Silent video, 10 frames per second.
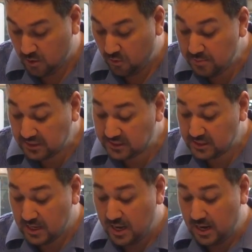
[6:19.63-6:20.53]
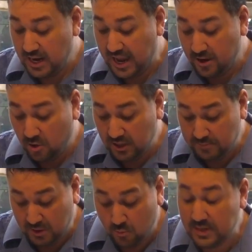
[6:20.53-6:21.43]
We must not only
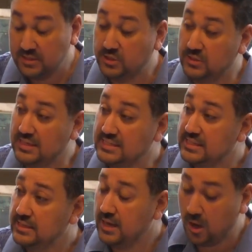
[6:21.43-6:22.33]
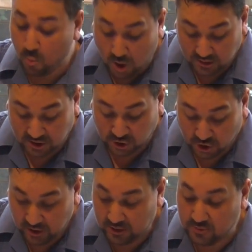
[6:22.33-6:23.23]
be willing to listen and walk the
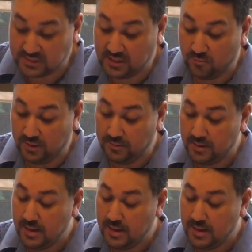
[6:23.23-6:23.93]
journey with someone,